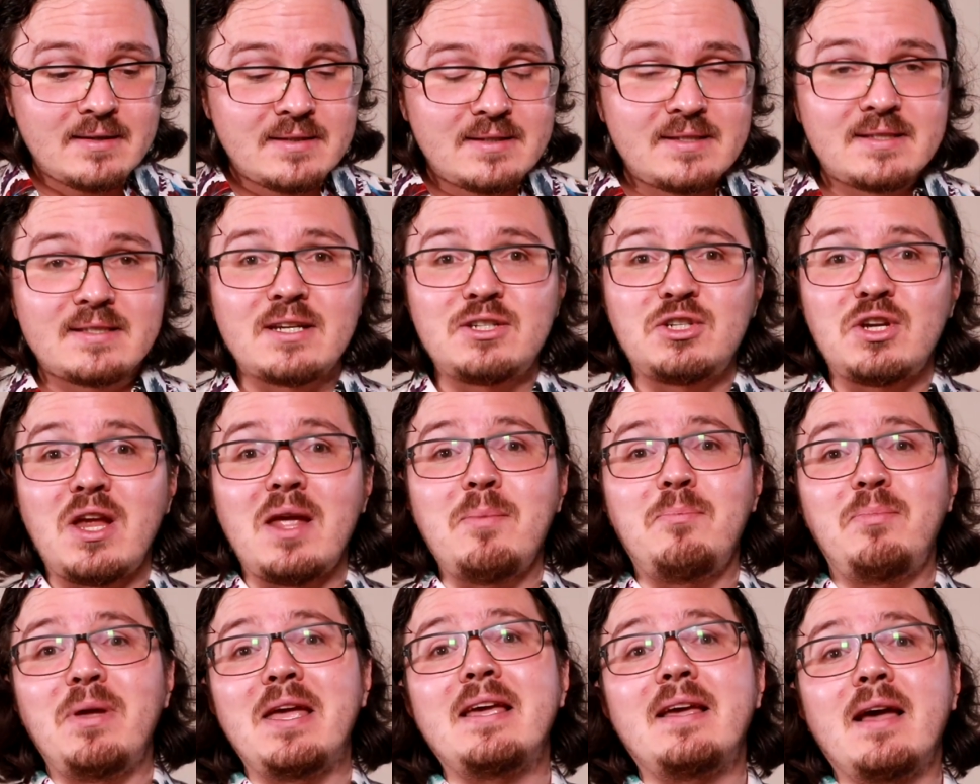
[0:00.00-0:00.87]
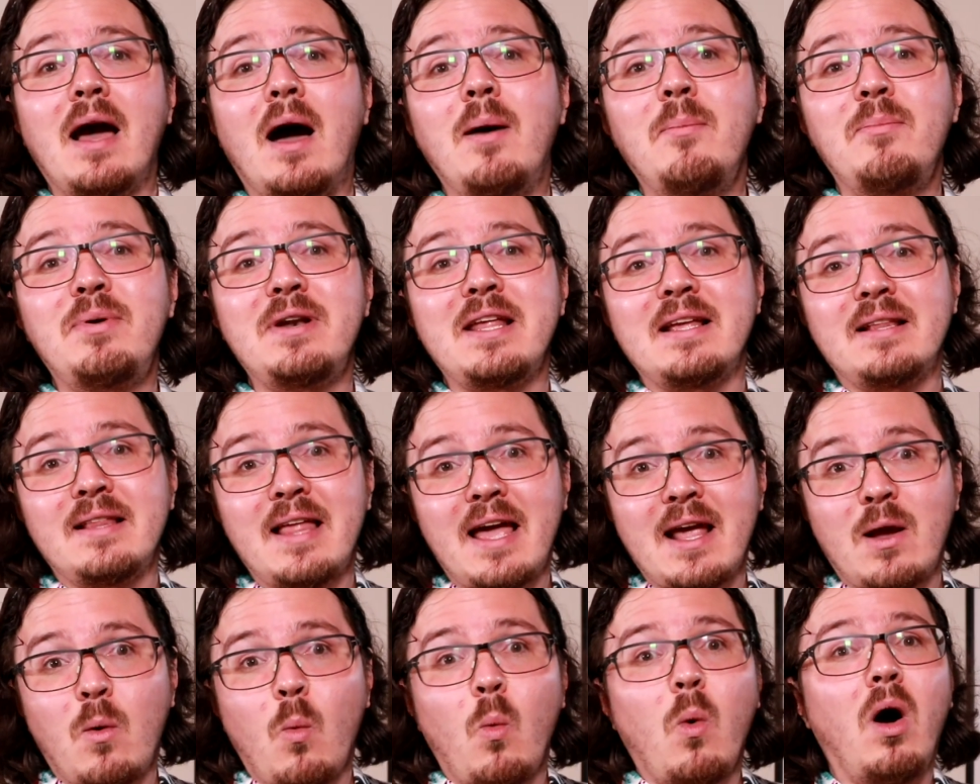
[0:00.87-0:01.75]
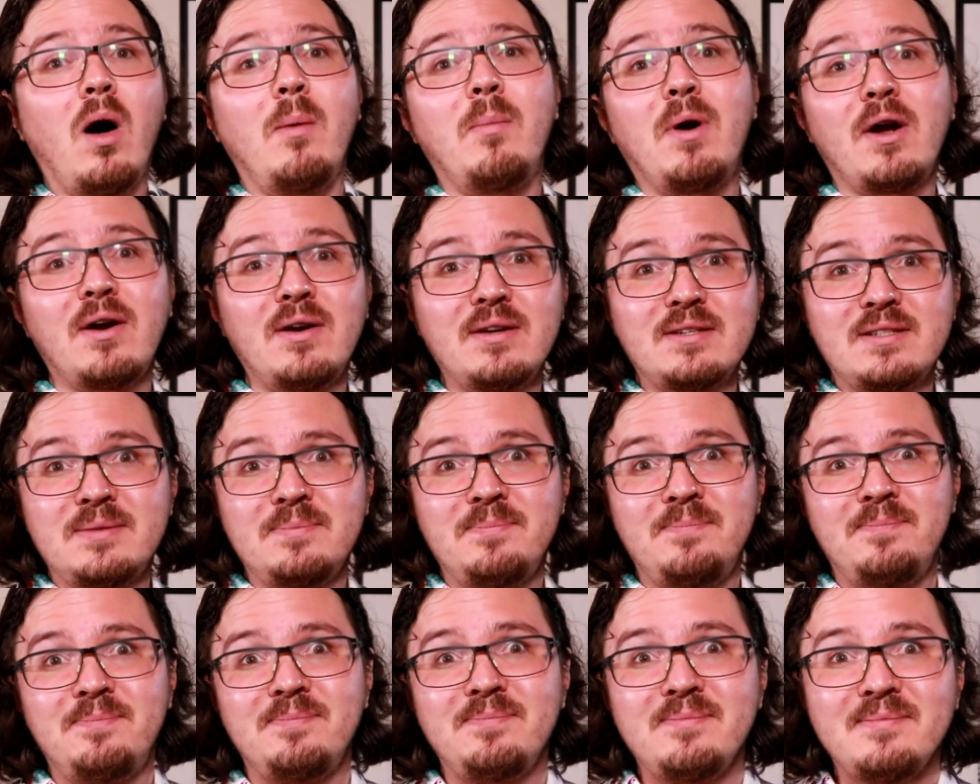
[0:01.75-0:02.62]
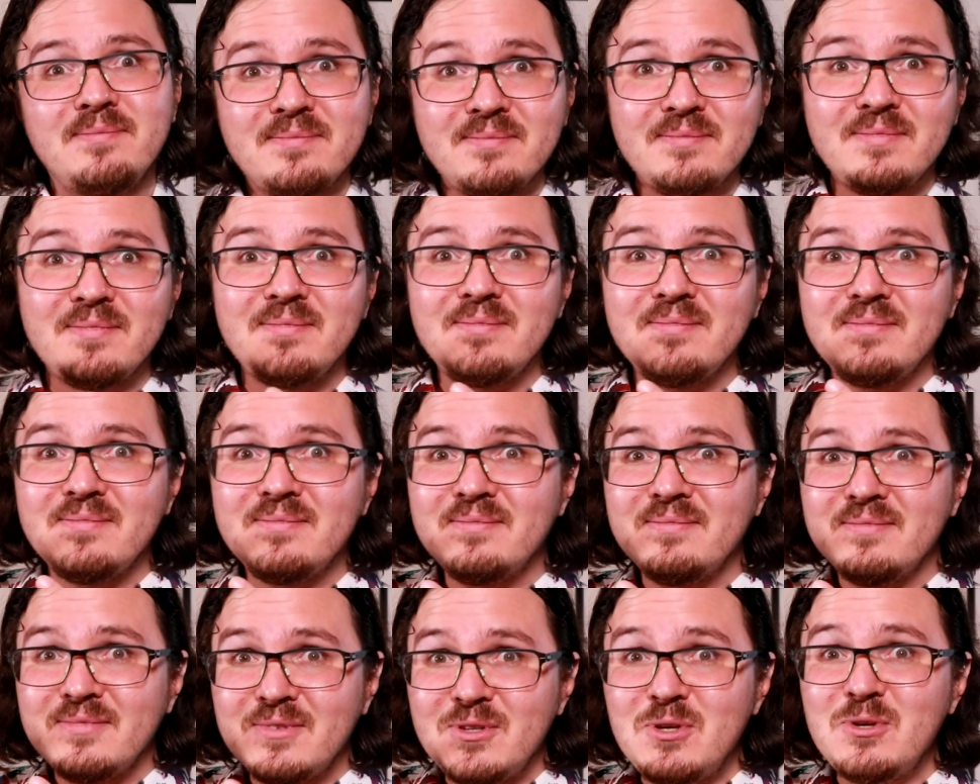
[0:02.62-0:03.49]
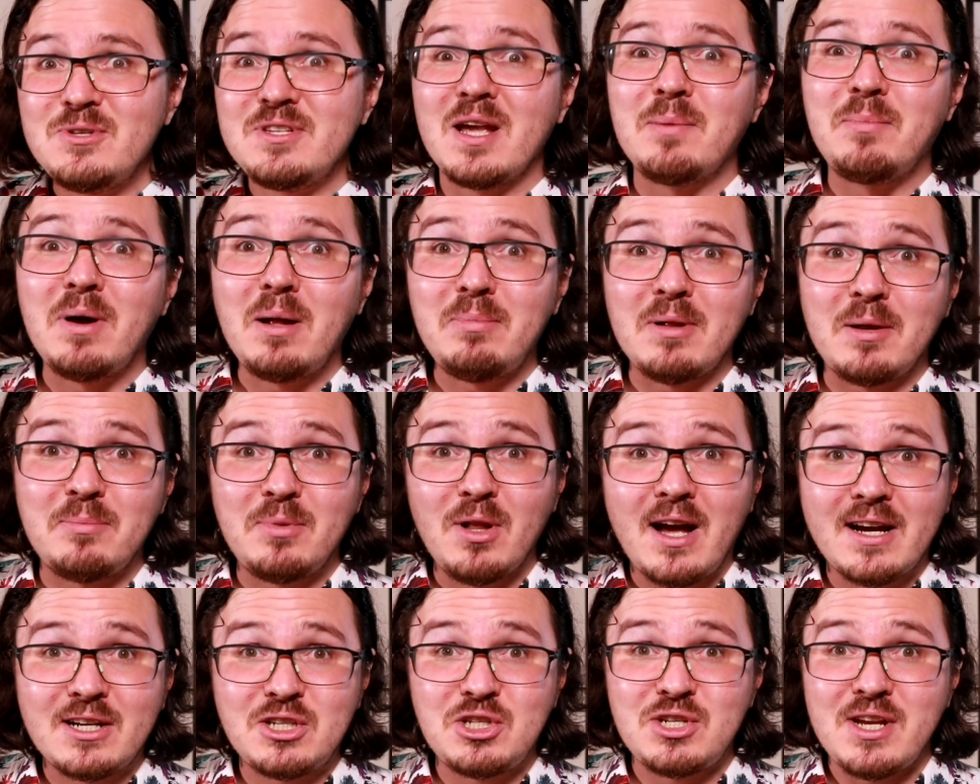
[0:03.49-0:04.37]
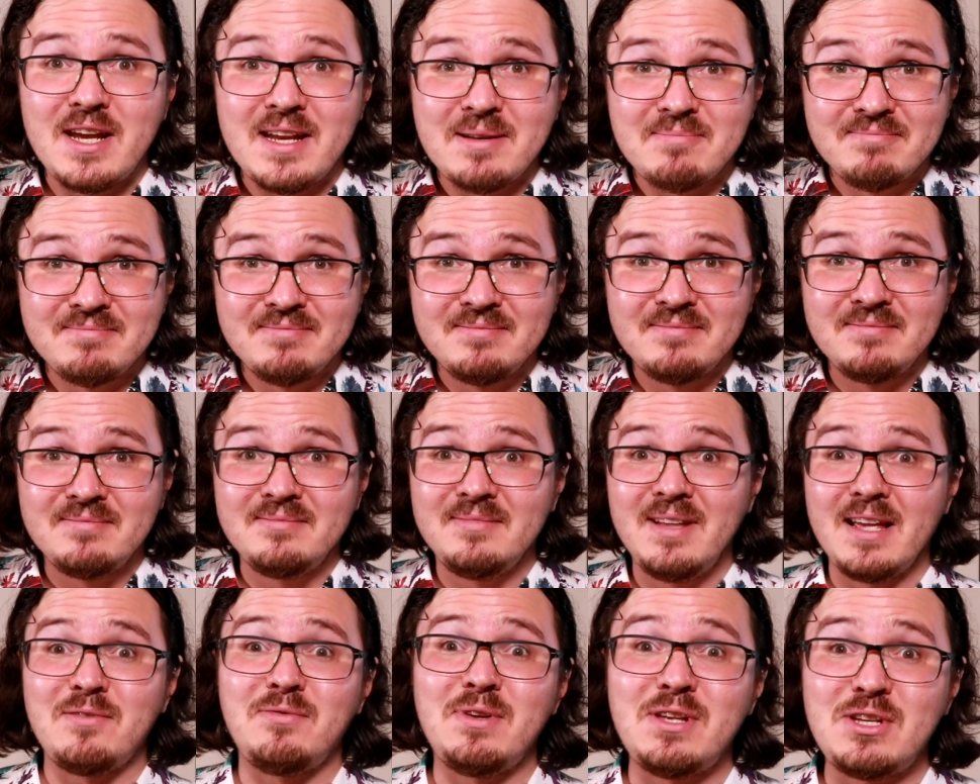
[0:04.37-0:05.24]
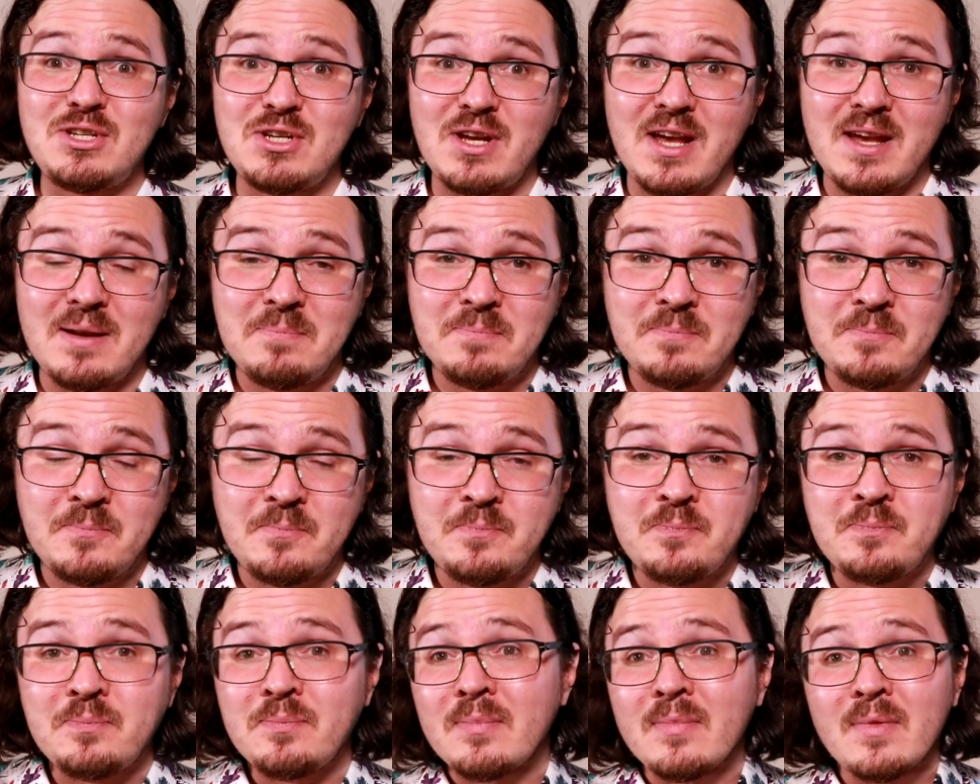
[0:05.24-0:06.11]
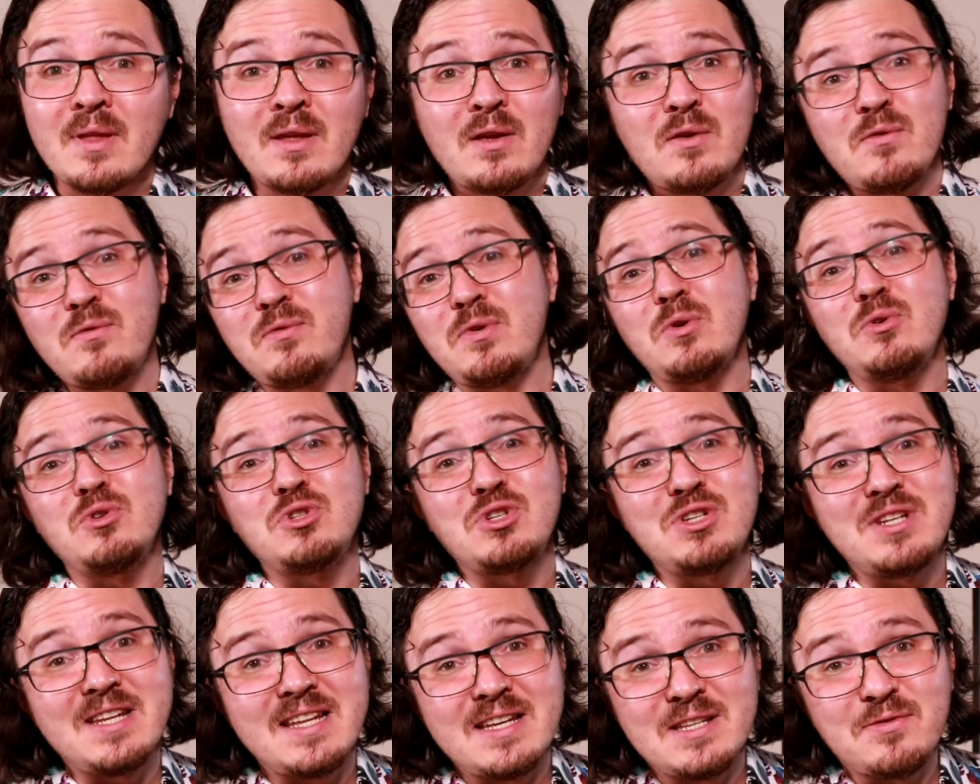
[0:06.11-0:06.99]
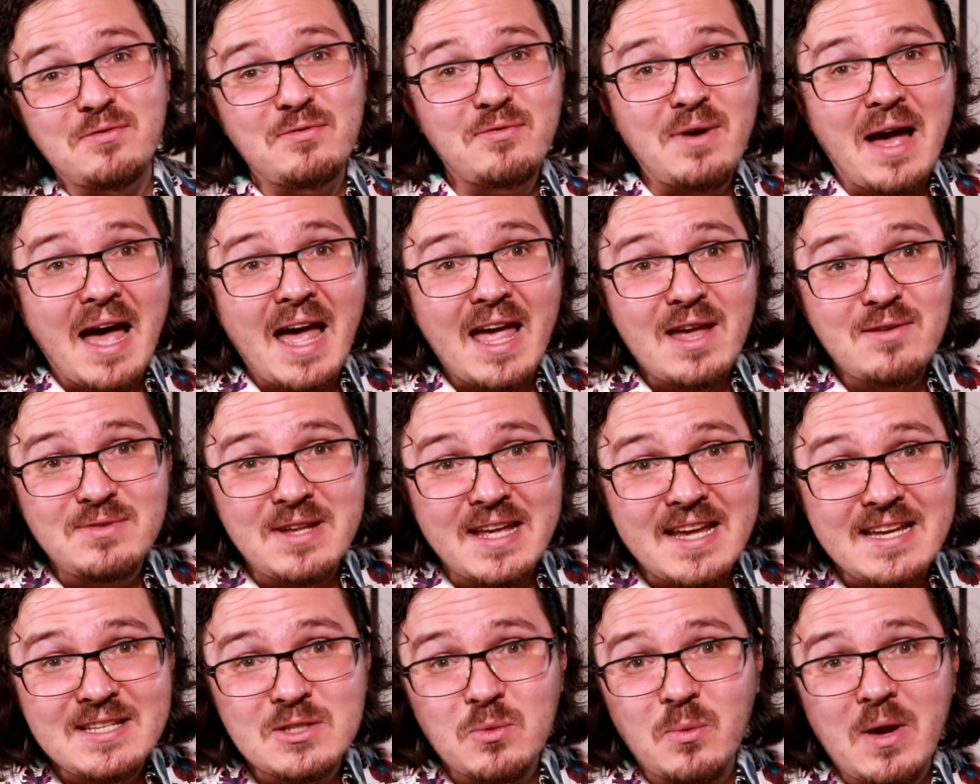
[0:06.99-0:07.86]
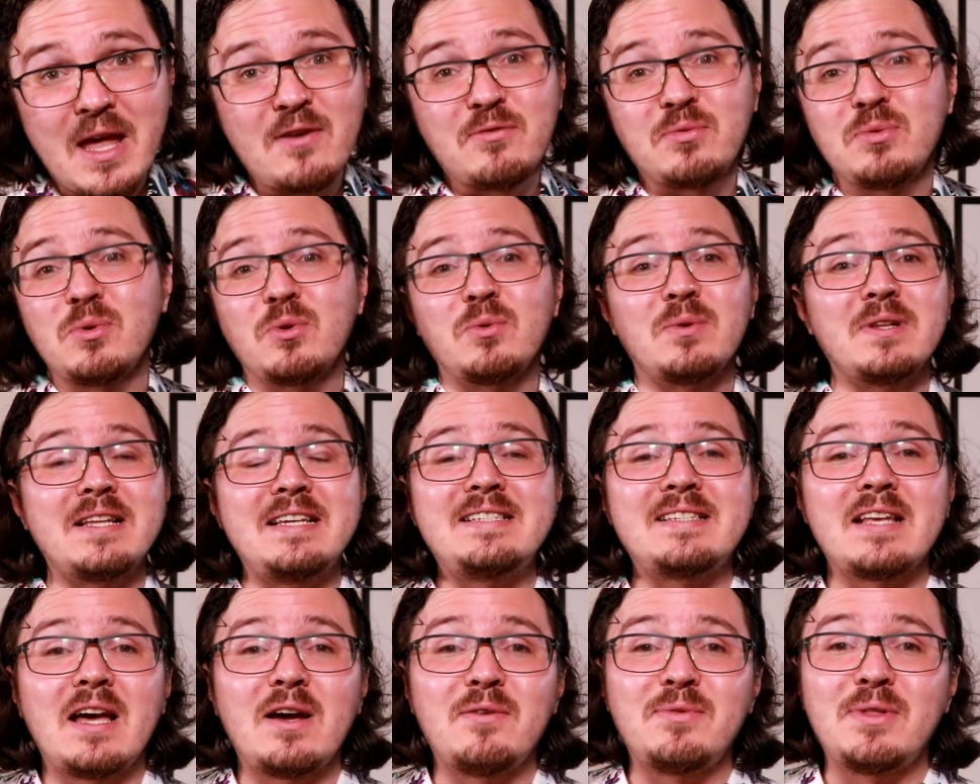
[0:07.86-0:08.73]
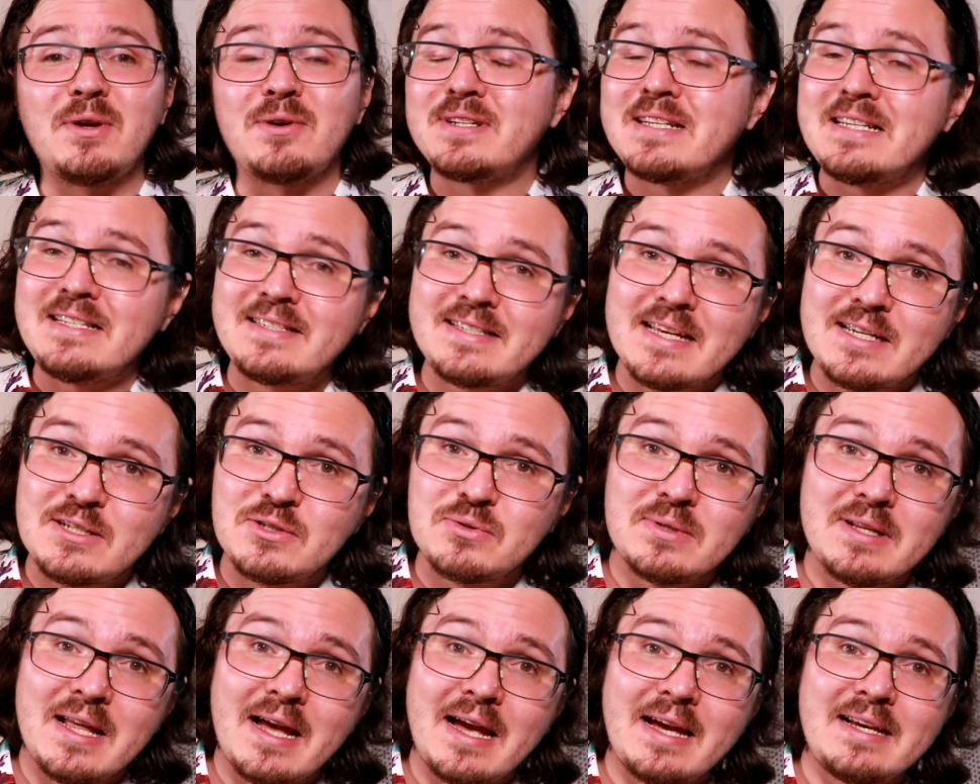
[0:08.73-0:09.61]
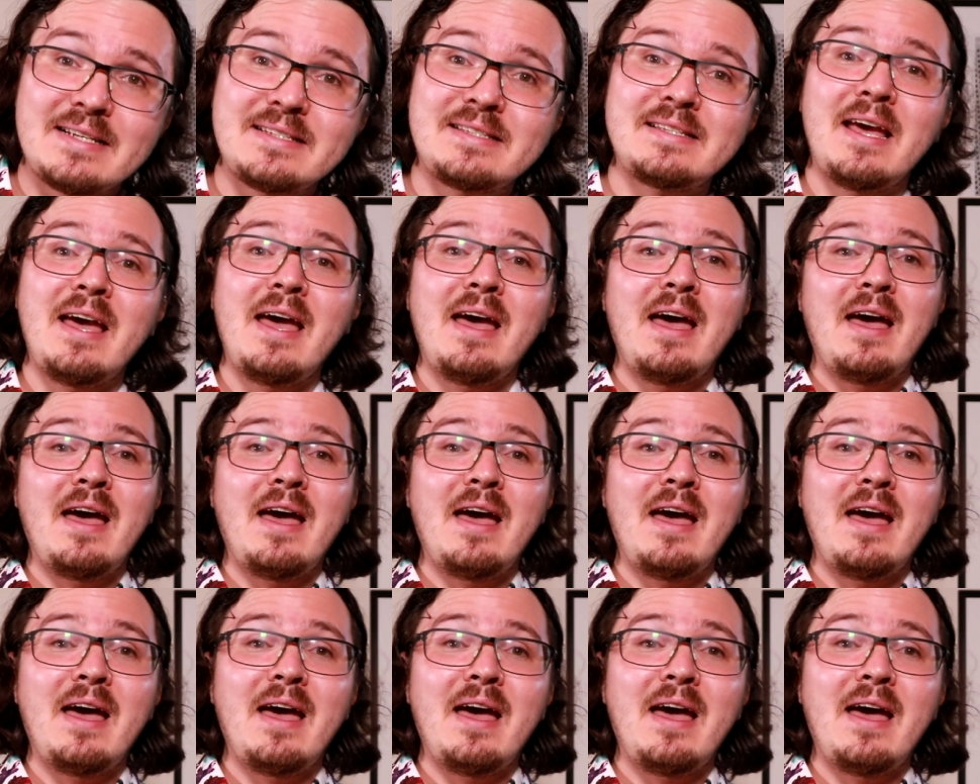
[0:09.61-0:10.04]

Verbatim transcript: such a big company like Walmart using a public blockchain like VeChain. Fusion is five days away from the release of their decentralized